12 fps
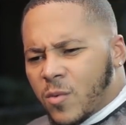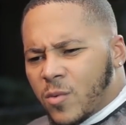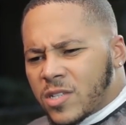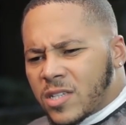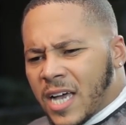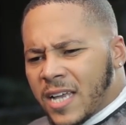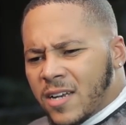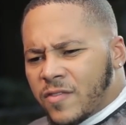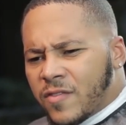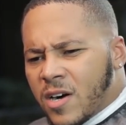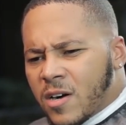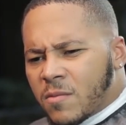was kind
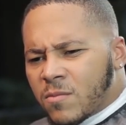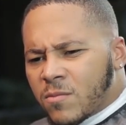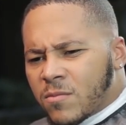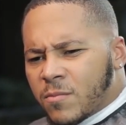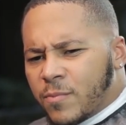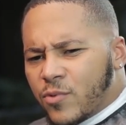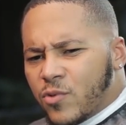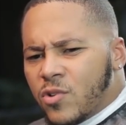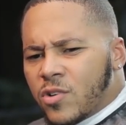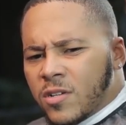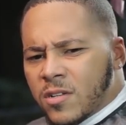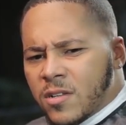of
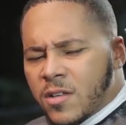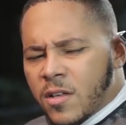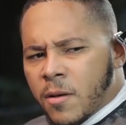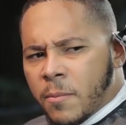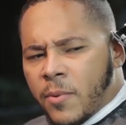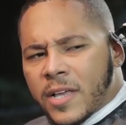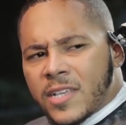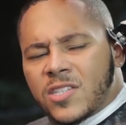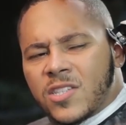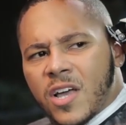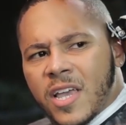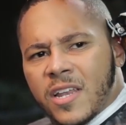broad. But I
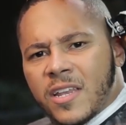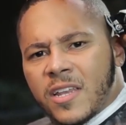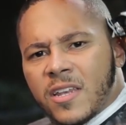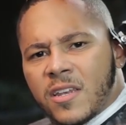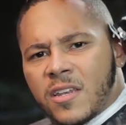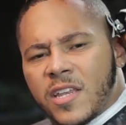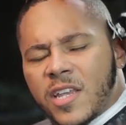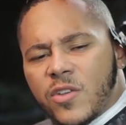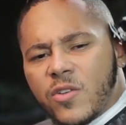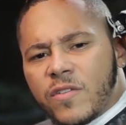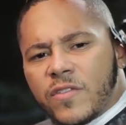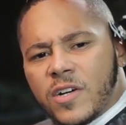started in
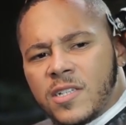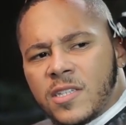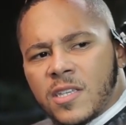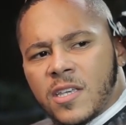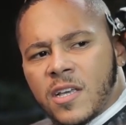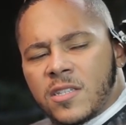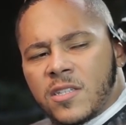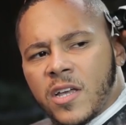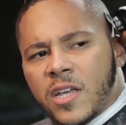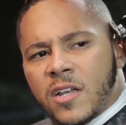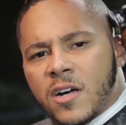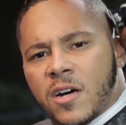university. I
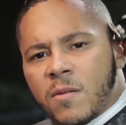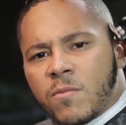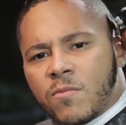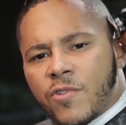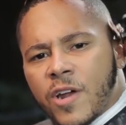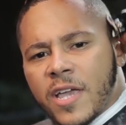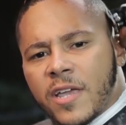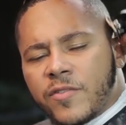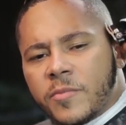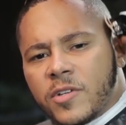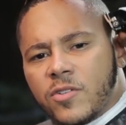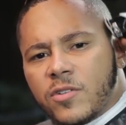started writing
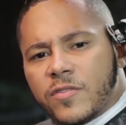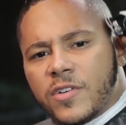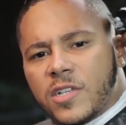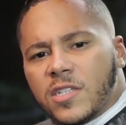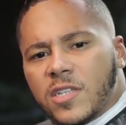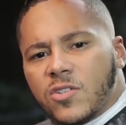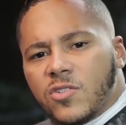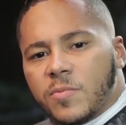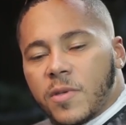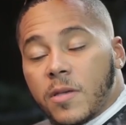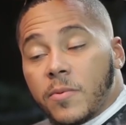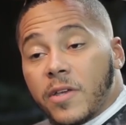for my university
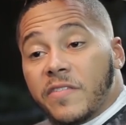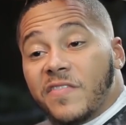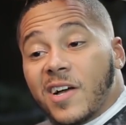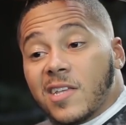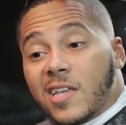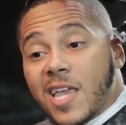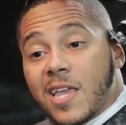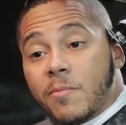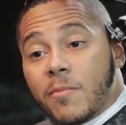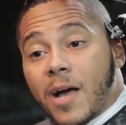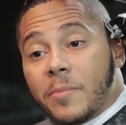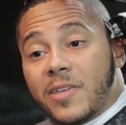newspaper. In fact, I
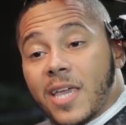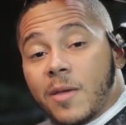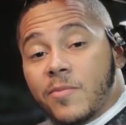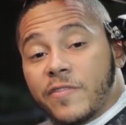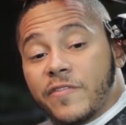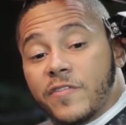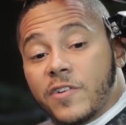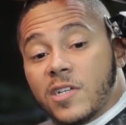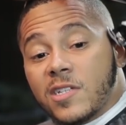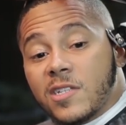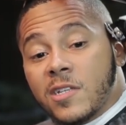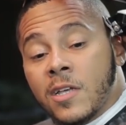became the
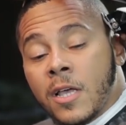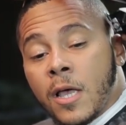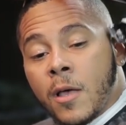first